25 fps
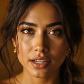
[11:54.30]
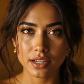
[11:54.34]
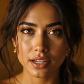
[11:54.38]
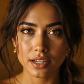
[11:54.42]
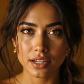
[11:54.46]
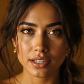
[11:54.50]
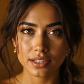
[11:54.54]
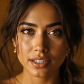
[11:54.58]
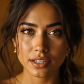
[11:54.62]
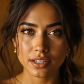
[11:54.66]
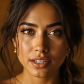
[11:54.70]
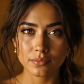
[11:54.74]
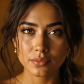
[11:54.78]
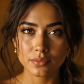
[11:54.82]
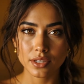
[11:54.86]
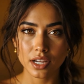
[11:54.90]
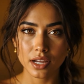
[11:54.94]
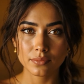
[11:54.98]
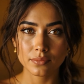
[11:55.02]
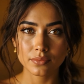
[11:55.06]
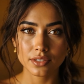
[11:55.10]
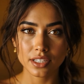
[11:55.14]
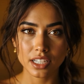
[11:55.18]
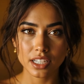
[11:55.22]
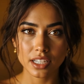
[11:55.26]

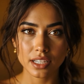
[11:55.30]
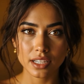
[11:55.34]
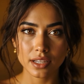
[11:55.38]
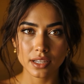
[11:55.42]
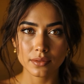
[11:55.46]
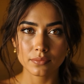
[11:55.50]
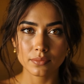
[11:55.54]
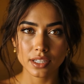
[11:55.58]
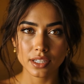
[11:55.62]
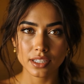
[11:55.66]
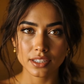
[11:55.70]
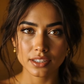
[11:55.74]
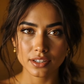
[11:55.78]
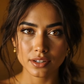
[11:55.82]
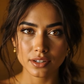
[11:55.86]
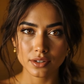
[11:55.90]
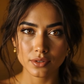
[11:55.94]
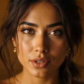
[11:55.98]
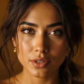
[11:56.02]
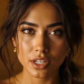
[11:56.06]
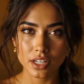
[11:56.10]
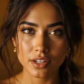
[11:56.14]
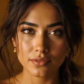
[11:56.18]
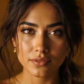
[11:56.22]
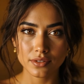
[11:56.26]
Sometimes healing means
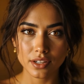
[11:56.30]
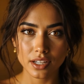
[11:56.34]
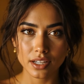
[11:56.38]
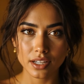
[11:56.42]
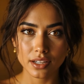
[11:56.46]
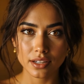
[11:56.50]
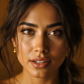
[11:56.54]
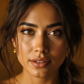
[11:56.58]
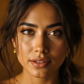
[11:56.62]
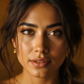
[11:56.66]
grieving,